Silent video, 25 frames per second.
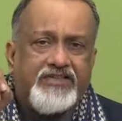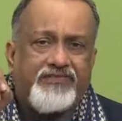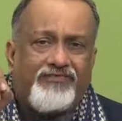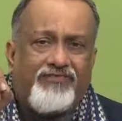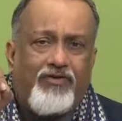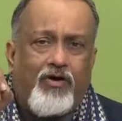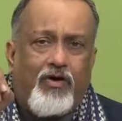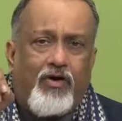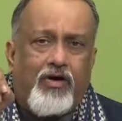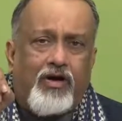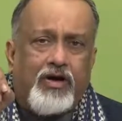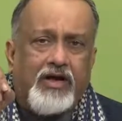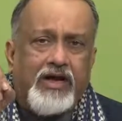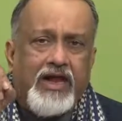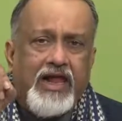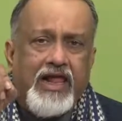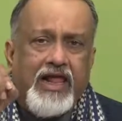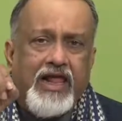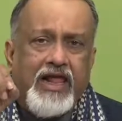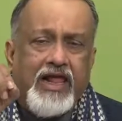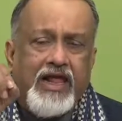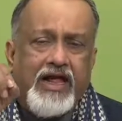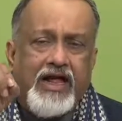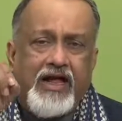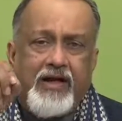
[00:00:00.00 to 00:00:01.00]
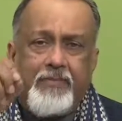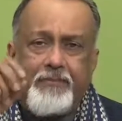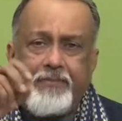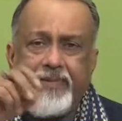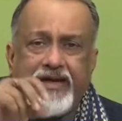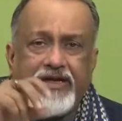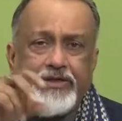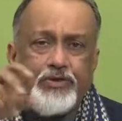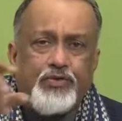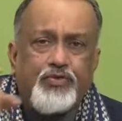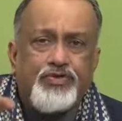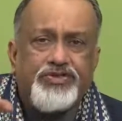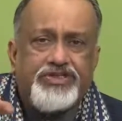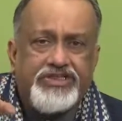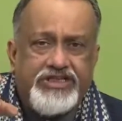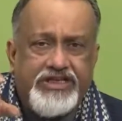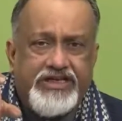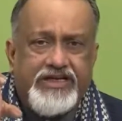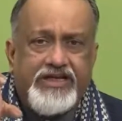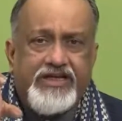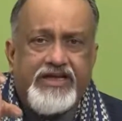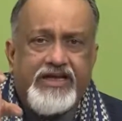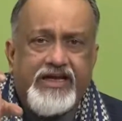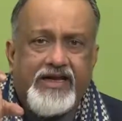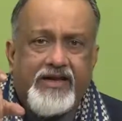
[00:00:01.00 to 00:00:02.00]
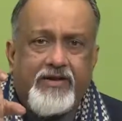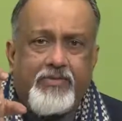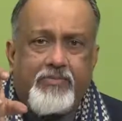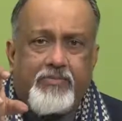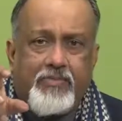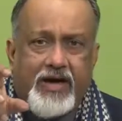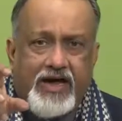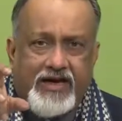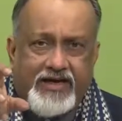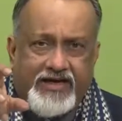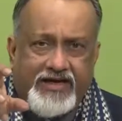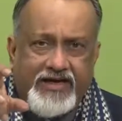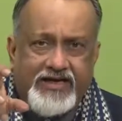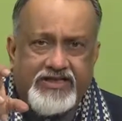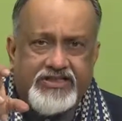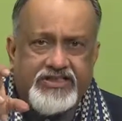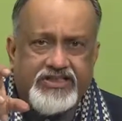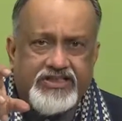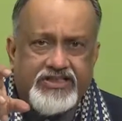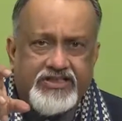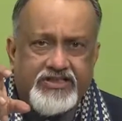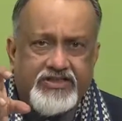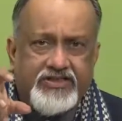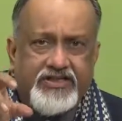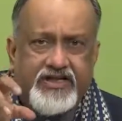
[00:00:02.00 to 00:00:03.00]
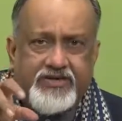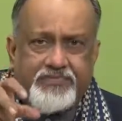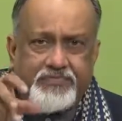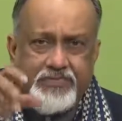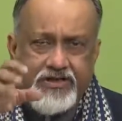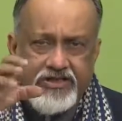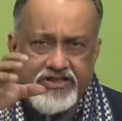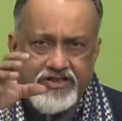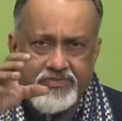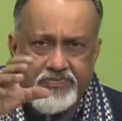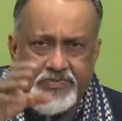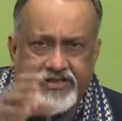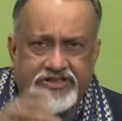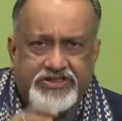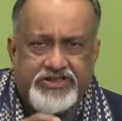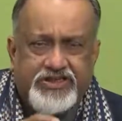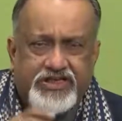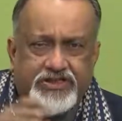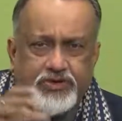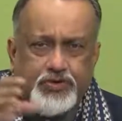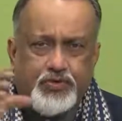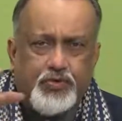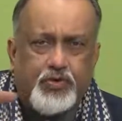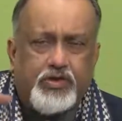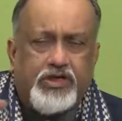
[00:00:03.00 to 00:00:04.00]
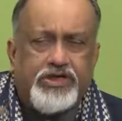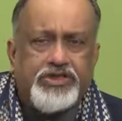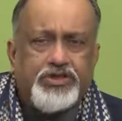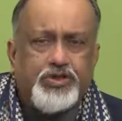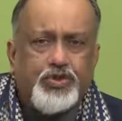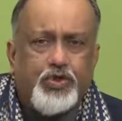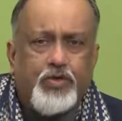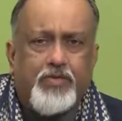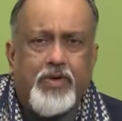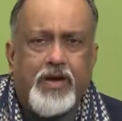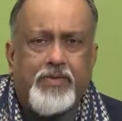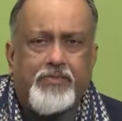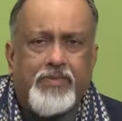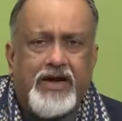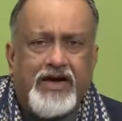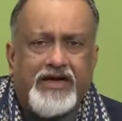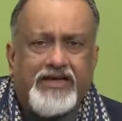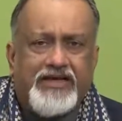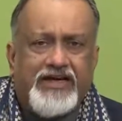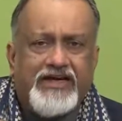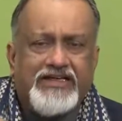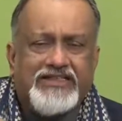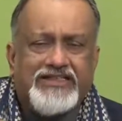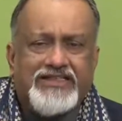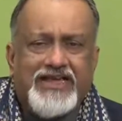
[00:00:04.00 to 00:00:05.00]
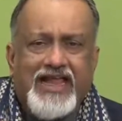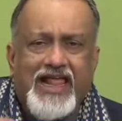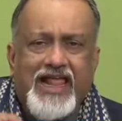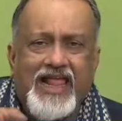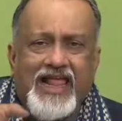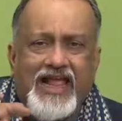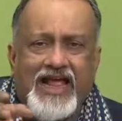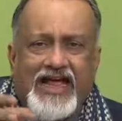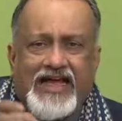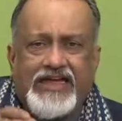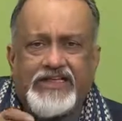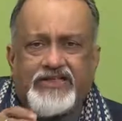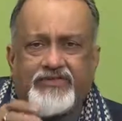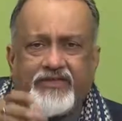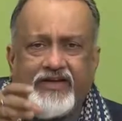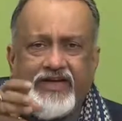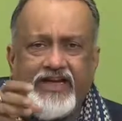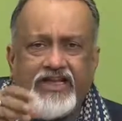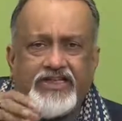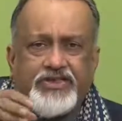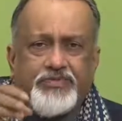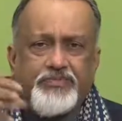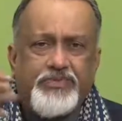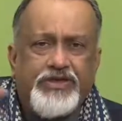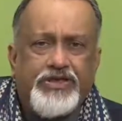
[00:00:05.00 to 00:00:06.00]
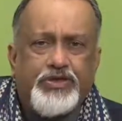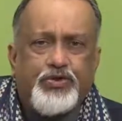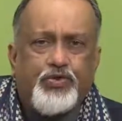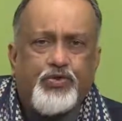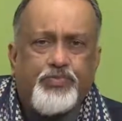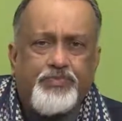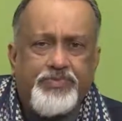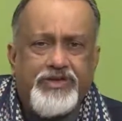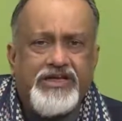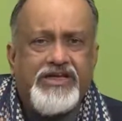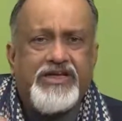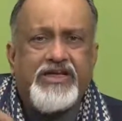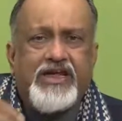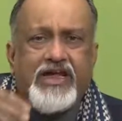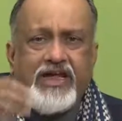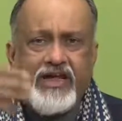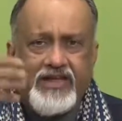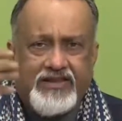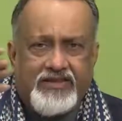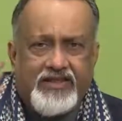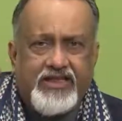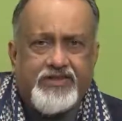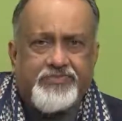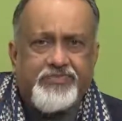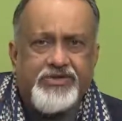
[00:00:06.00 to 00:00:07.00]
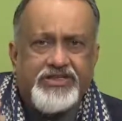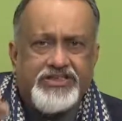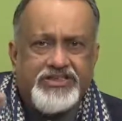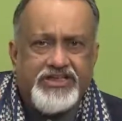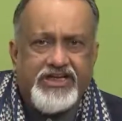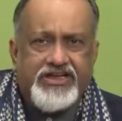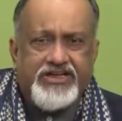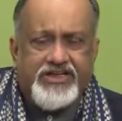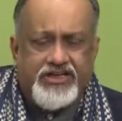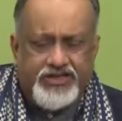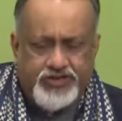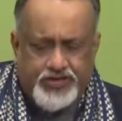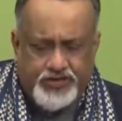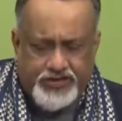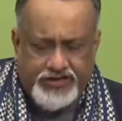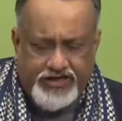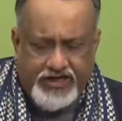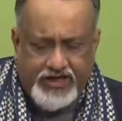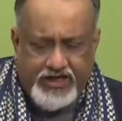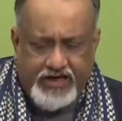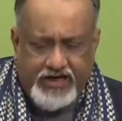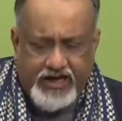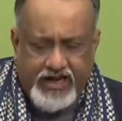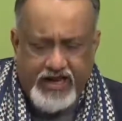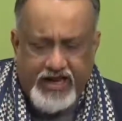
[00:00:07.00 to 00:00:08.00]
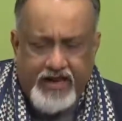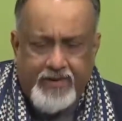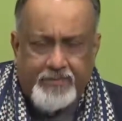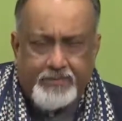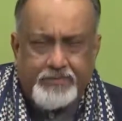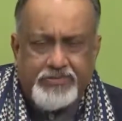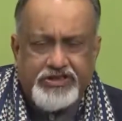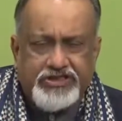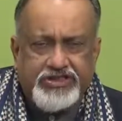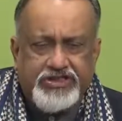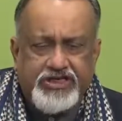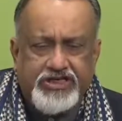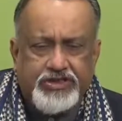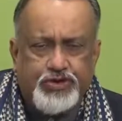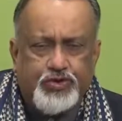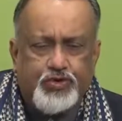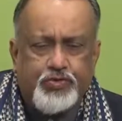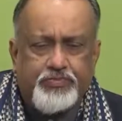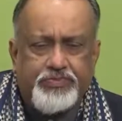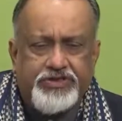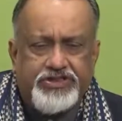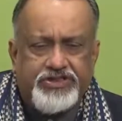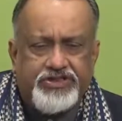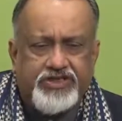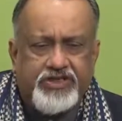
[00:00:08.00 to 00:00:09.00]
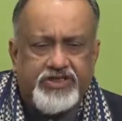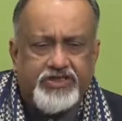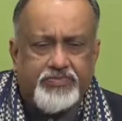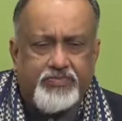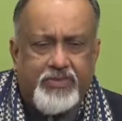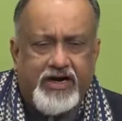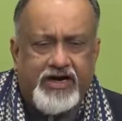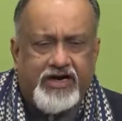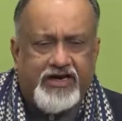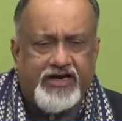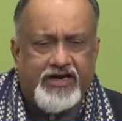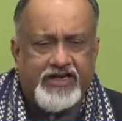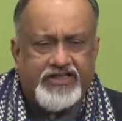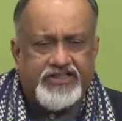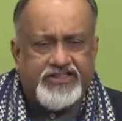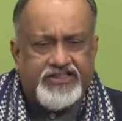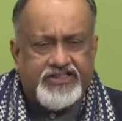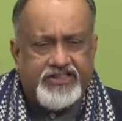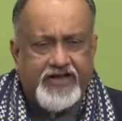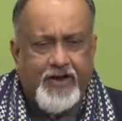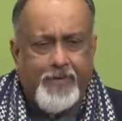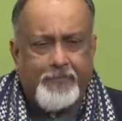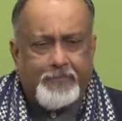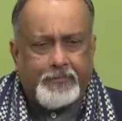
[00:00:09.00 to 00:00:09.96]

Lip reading: for B2C markets, that means business to consumer markets, as well as B2B, that means industrial business to business markets.